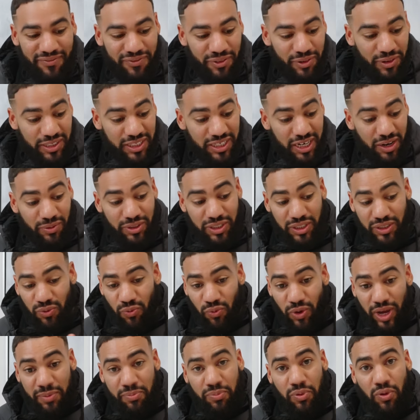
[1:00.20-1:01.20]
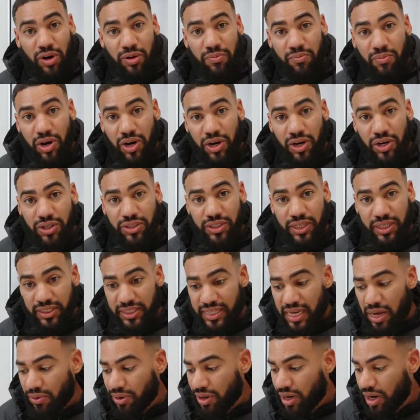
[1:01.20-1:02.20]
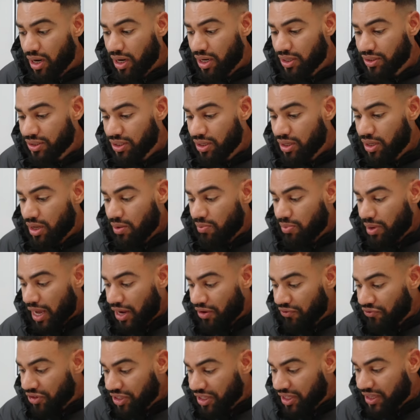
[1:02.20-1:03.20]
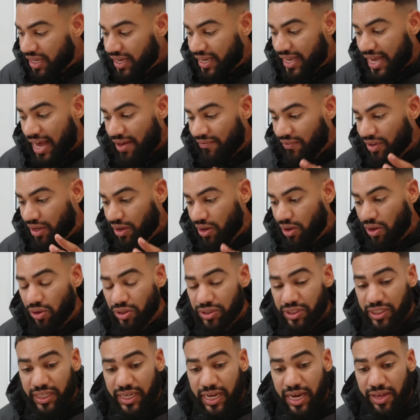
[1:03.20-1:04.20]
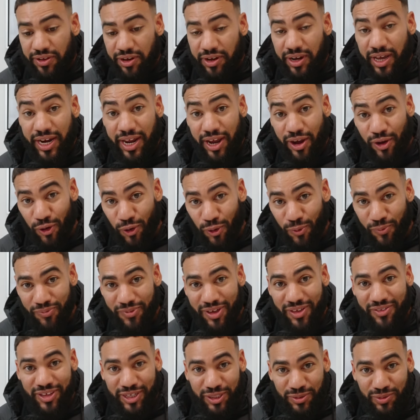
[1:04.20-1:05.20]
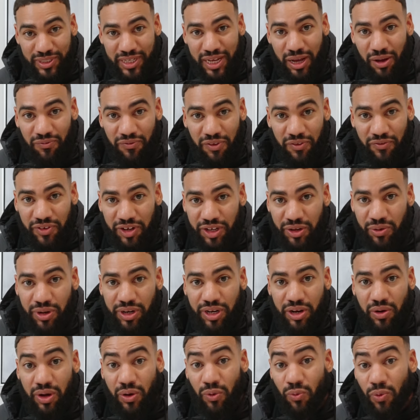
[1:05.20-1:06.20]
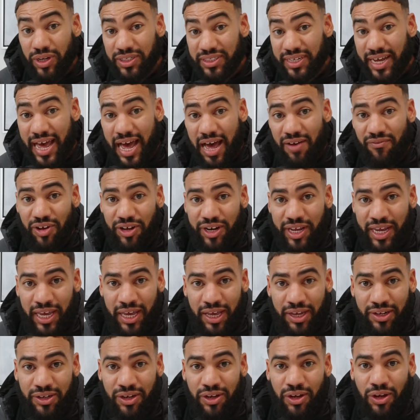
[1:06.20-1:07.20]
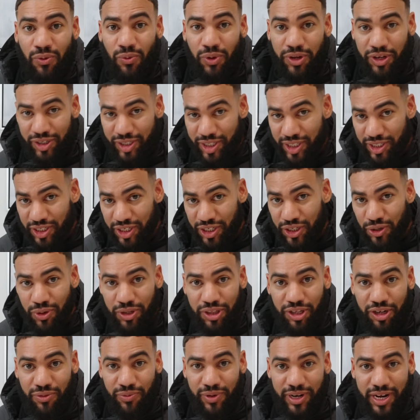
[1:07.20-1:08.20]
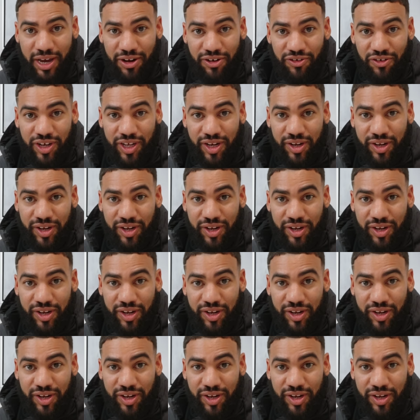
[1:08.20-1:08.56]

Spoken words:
You can start with just whiteboard, markers, and sound cards, but I really like having it all together, and I hope that this was helpful for you in knowing what to have on hand while you're teaching your little one how to read.